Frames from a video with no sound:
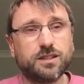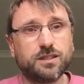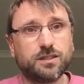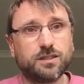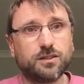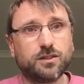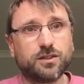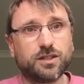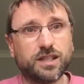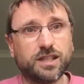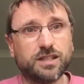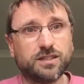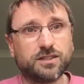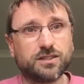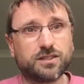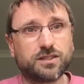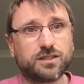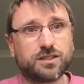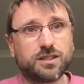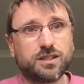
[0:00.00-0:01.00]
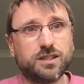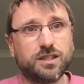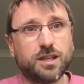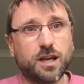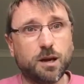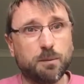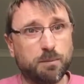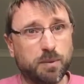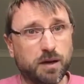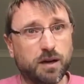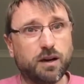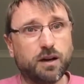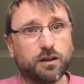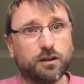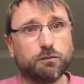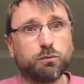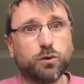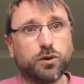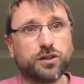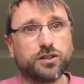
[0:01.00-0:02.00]
God is a part
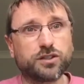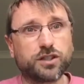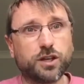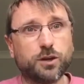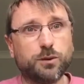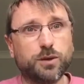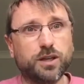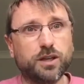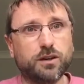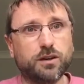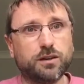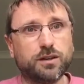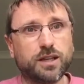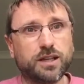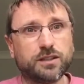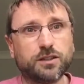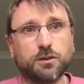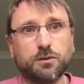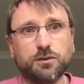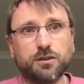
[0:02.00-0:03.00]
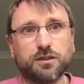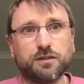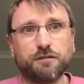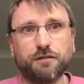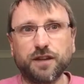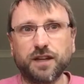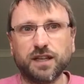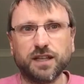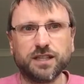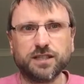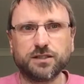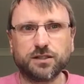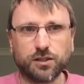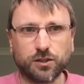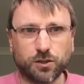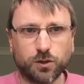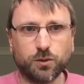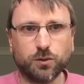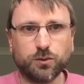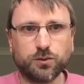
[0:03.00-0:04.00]
of what is going on. I don't feel he's the
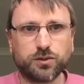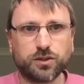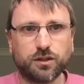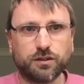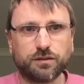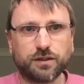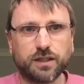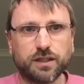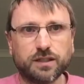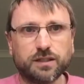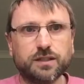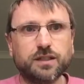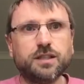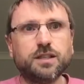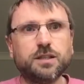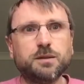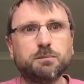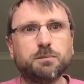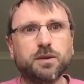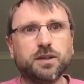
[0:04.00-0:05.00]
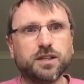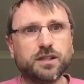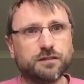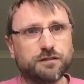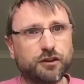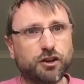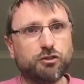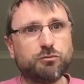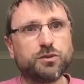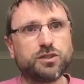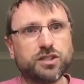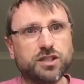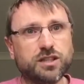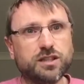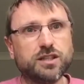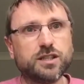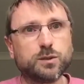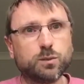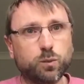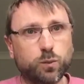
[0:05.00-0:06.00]
cause of it, but he's very much in
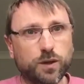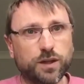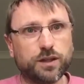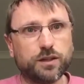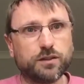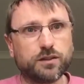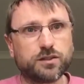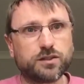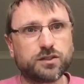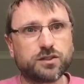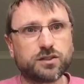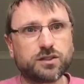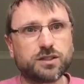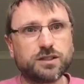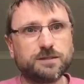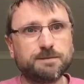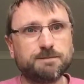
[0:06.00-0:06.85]
this with us.